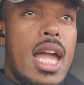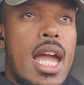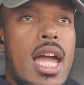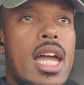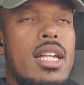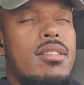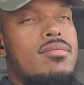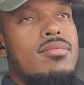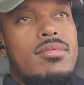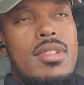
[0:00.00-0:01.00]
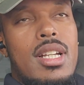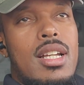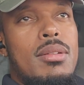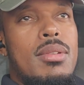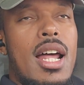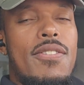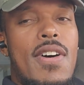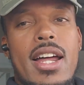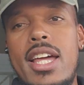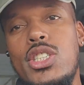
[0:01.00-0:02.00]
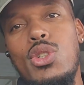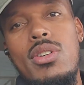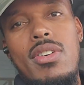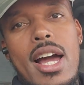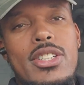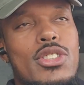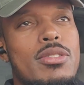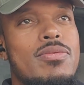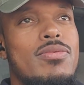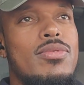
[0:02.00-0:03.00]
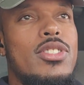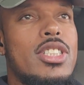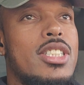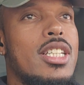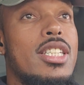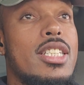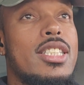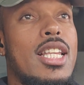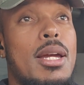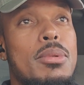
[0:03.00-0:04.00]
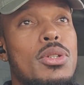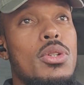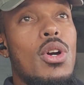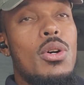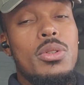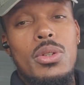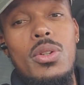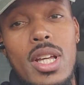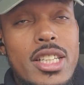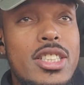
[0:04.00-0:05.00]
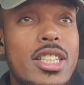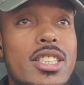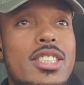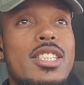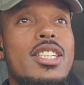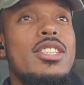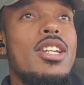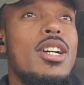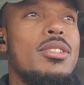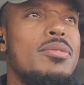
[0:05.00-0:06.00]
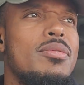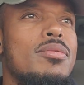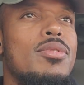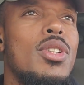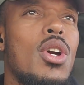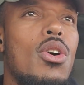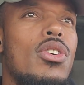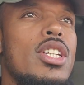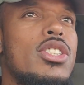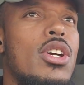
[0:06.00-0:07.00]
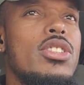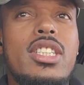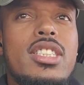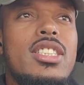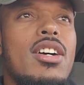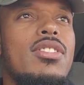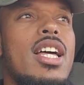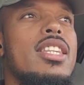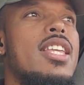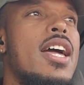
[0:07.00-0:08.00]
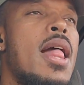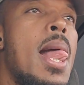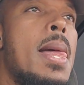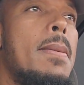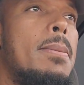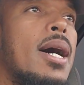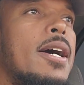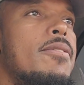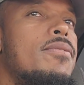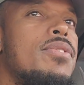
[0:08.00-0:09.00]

and not a financial advisor. Just a disclaimer: do your own due diligence and you know do your own research and stuff like that. But